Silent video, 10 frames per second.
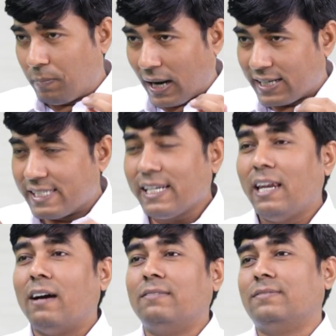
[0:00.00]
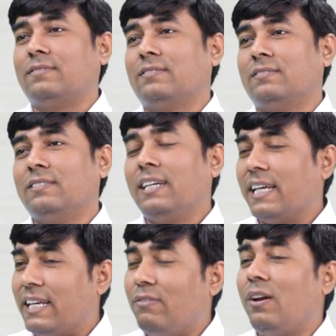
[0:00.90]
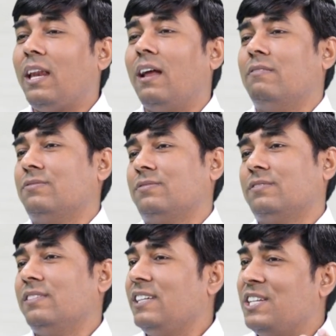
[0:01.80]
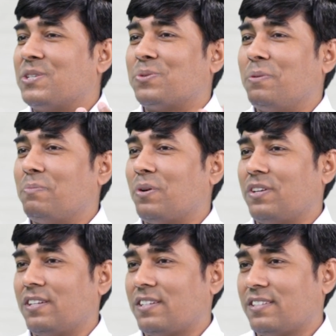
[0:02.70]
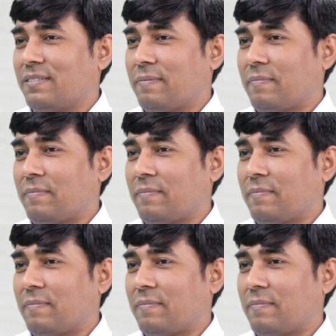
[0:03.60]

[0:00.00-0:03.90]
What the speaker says: practicing love, giving love is so important.